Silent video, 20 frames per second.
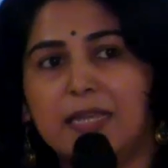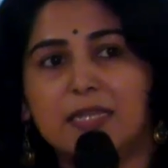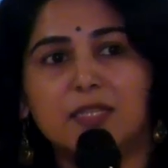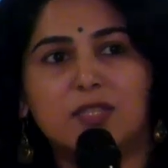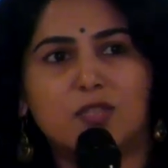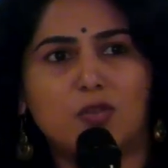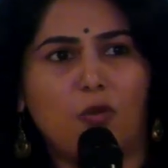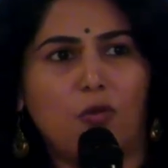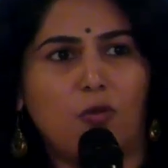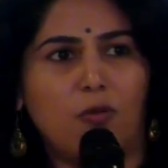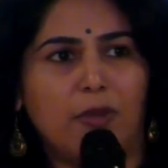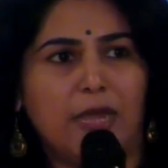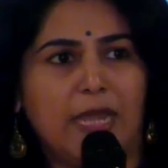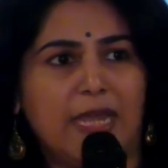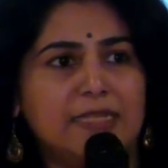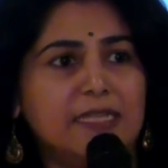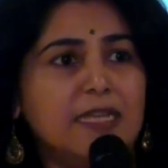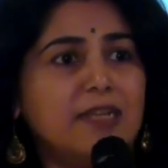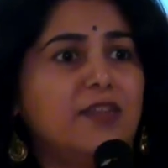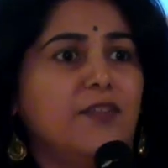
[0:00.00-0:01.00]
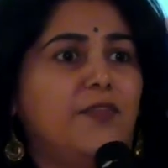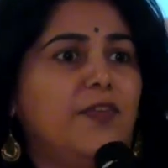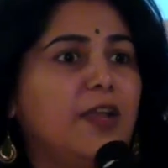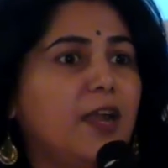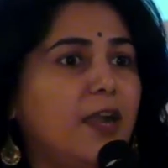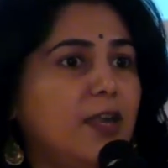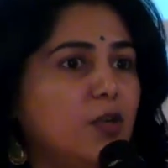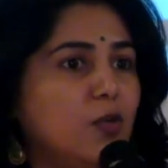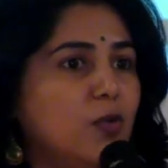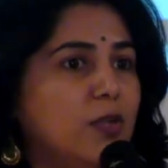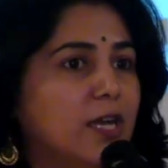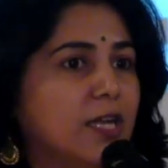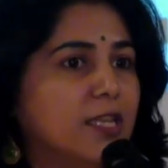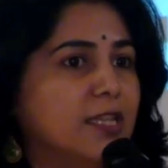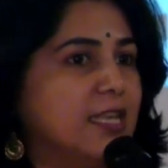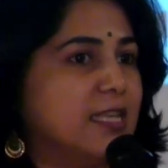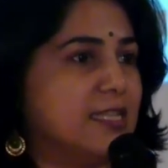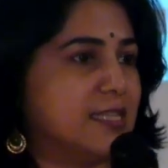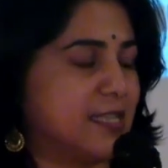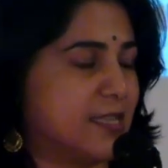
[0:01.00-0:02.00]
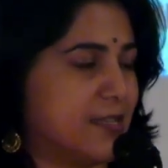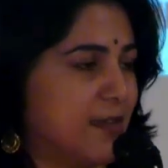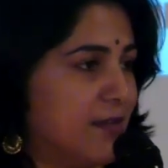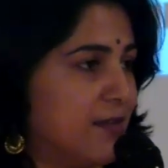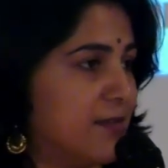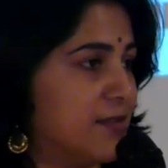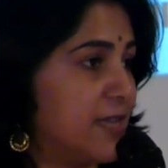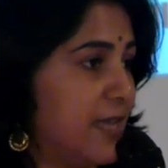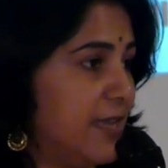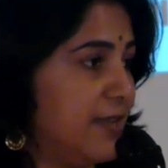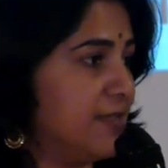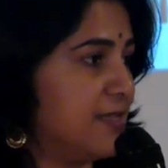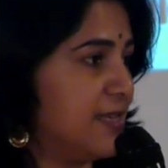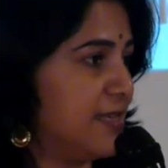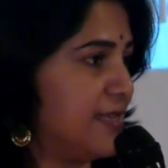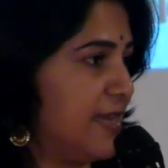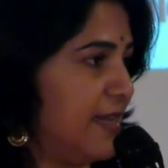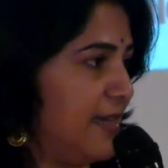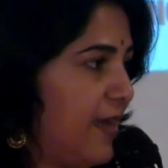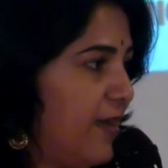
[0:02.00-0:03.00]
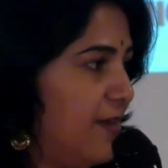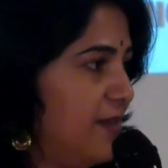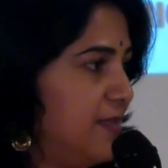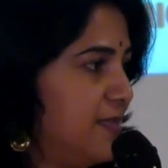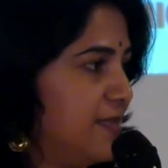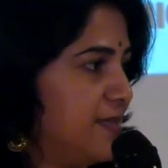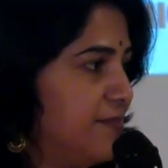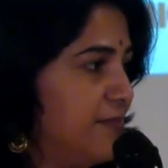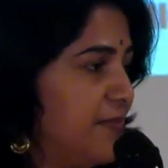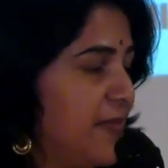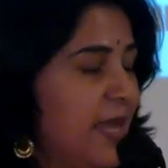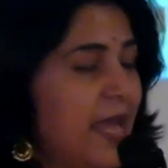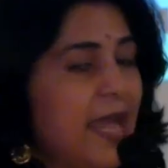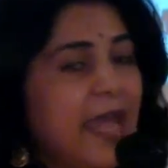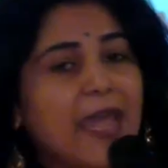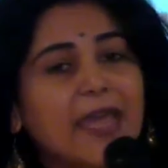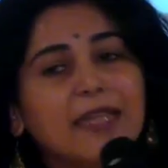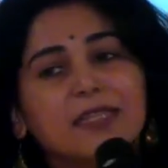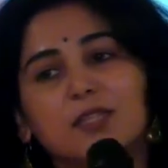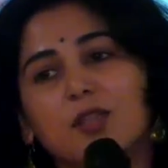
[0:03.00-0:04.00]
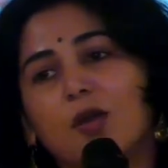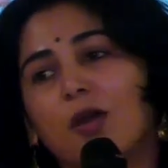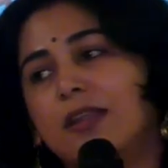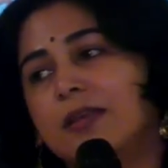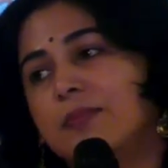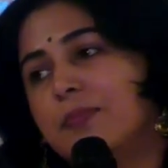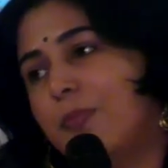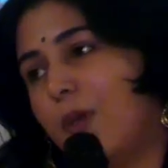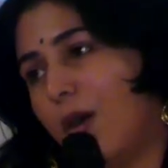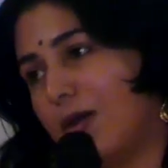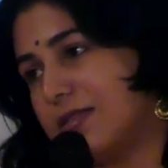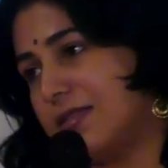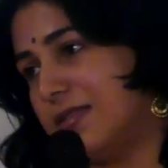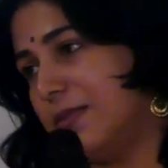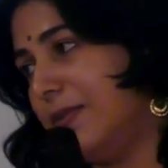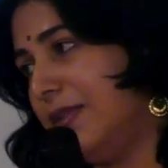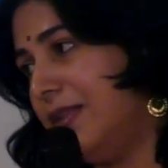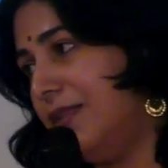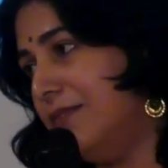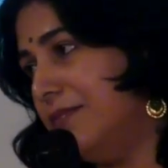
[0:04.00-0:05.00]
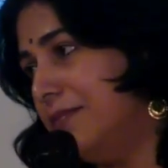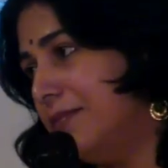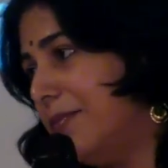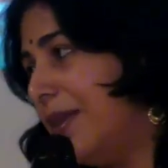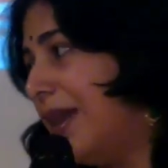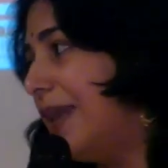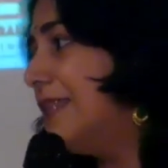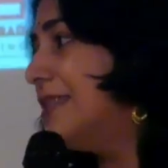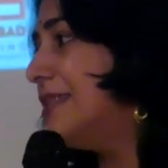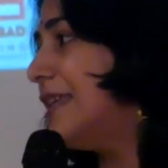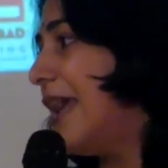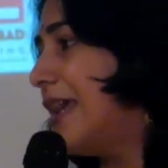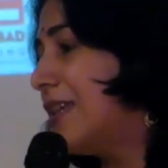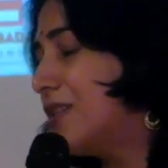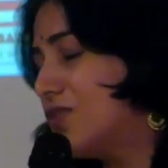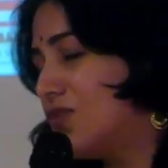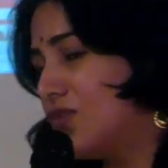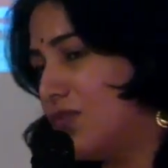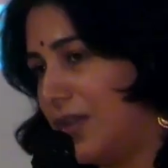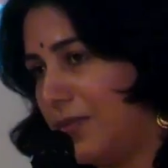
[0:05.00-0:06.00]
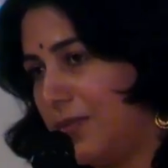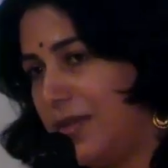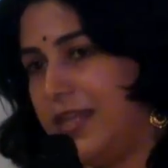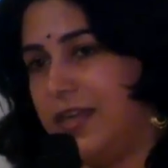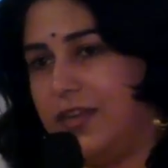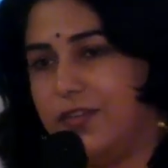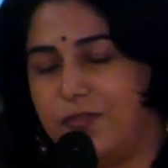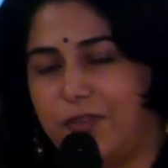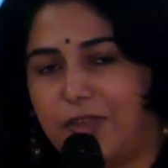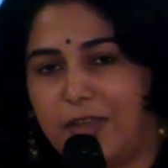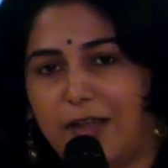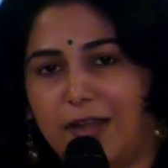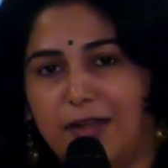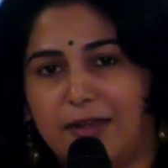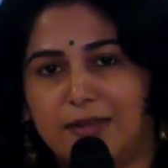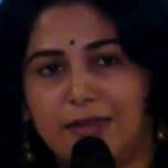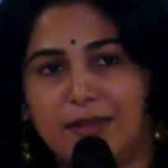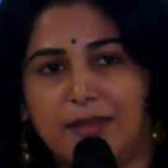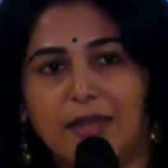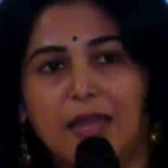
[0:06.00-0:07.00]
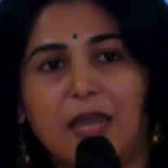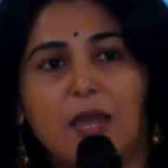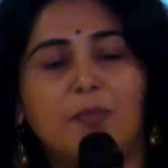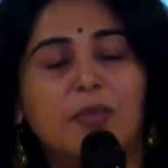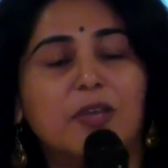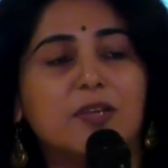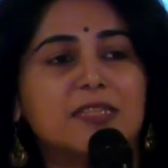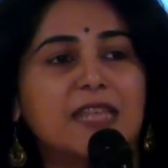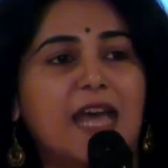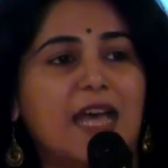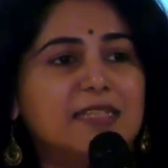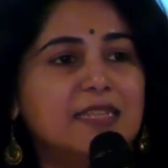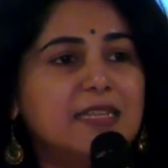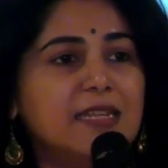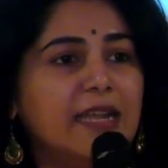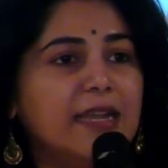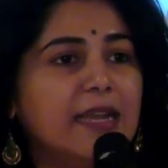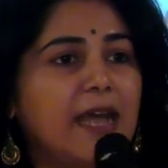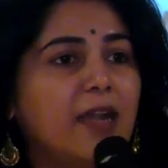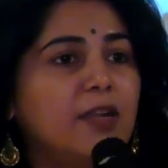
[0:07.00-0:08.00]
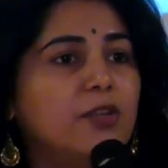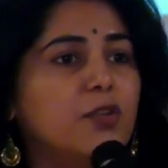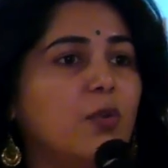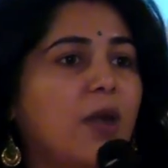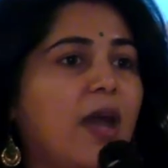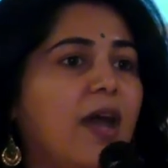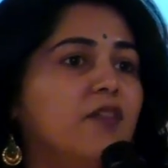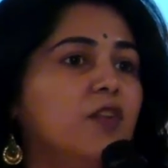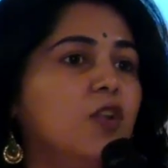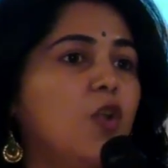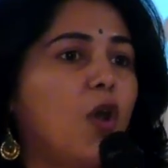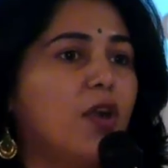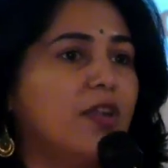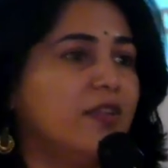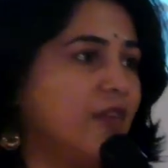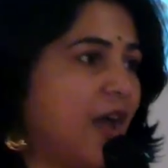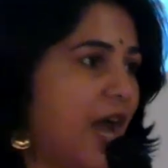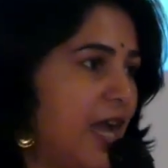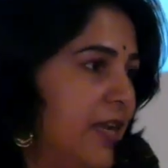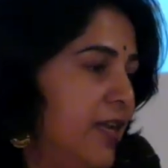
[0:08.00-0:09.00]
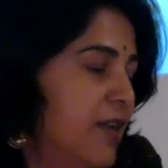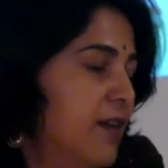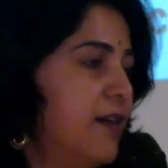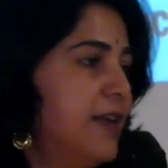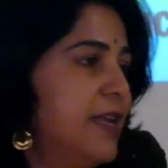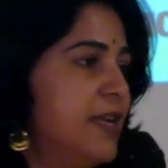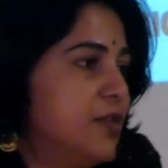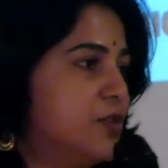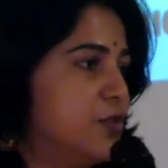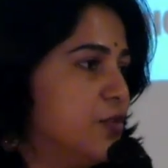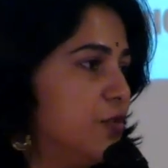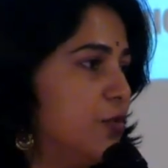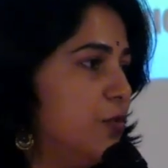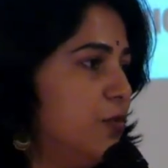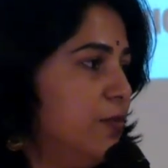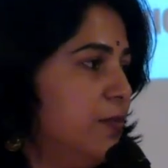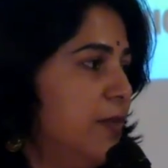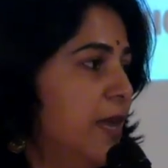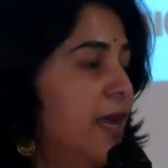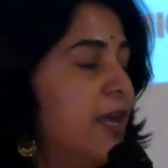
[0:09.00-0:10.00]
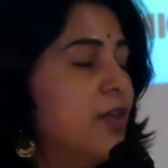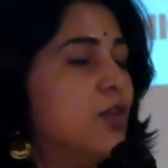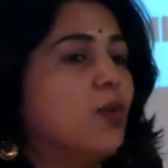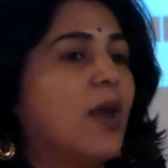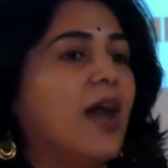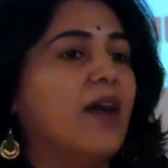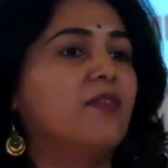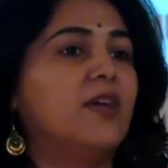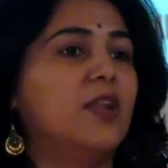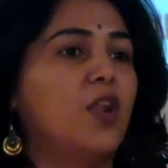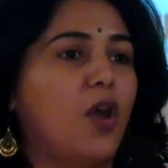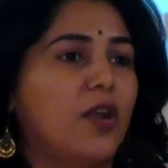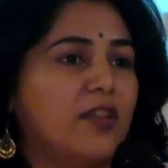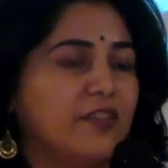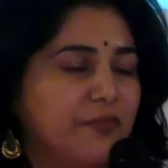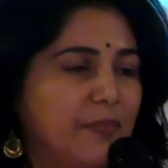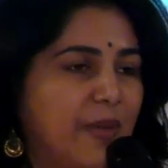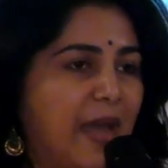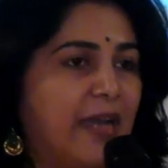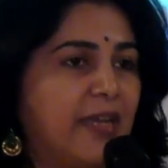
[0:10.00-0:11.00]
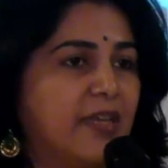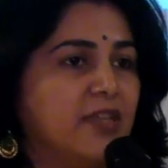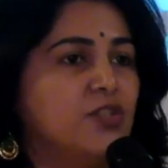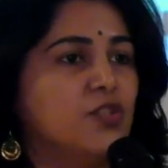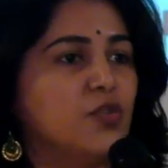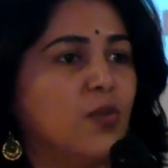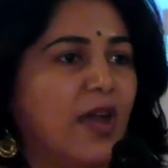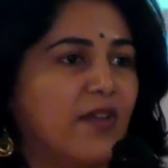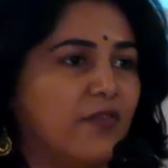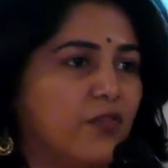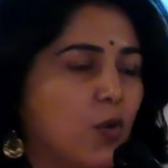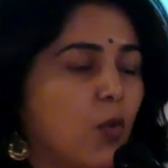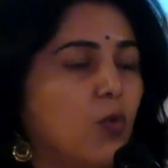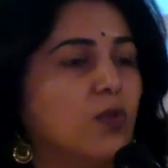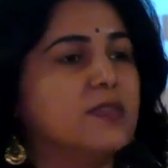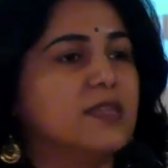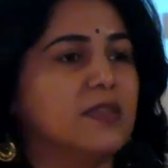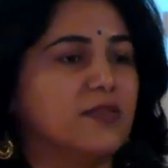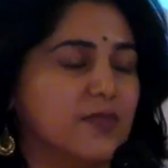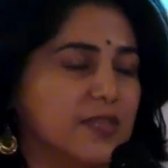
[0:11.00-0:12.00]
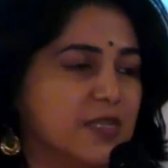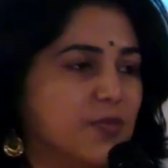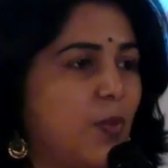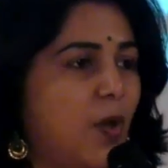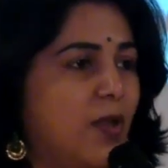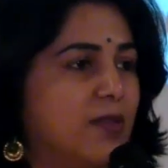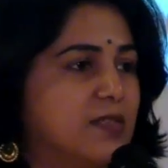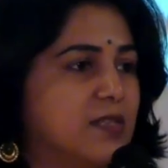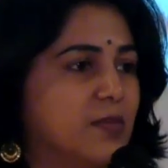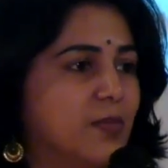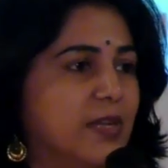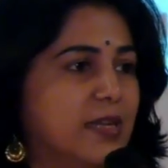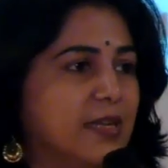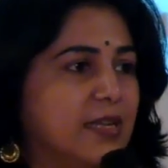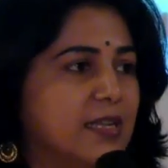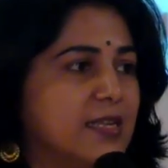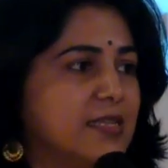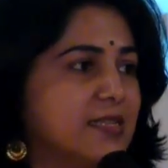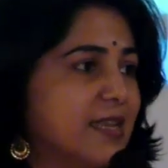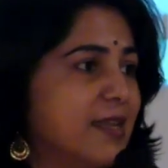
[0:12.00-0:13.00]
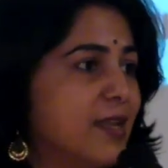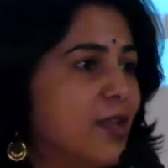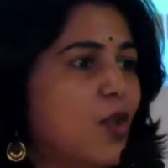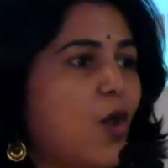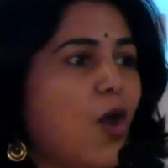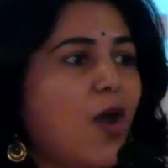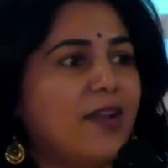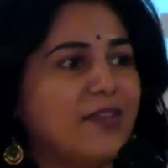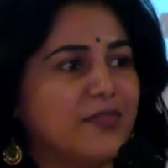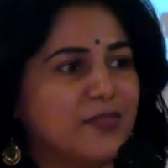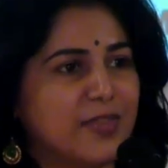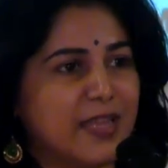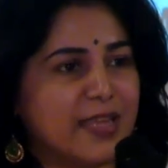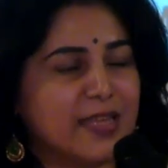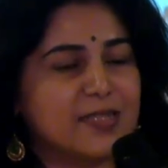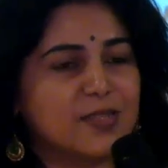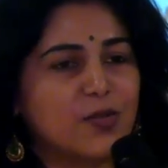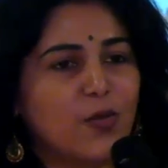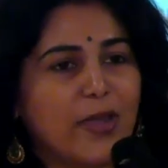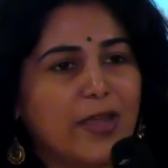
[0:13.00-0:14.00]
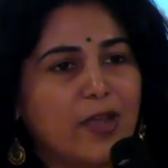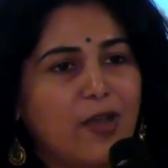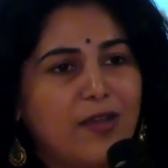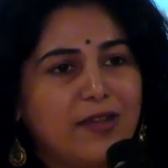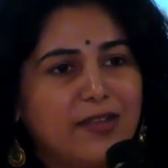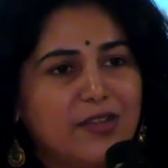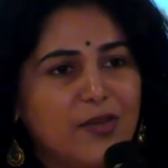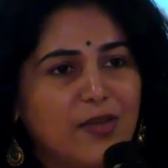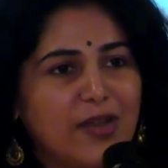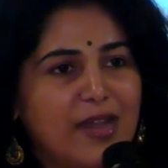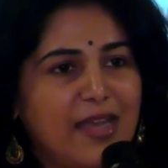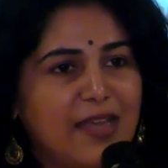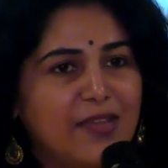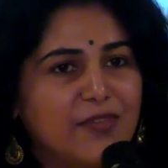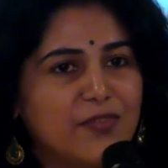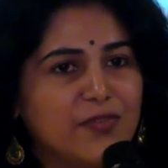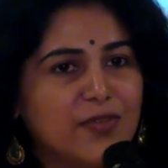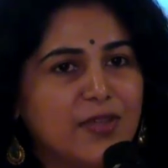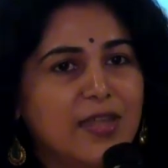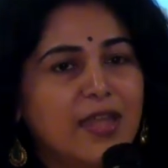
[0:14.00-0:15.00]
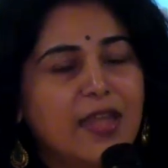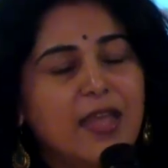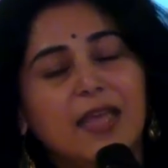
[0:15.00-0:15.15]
So is it difficult to learn these skills as adults? It's not impossible, but it's extremely difficult. Because as an adult, you have a lot of unlearning to do. You have a lot of baggage. You have roles and responsibilities and a lot of things going on in your life.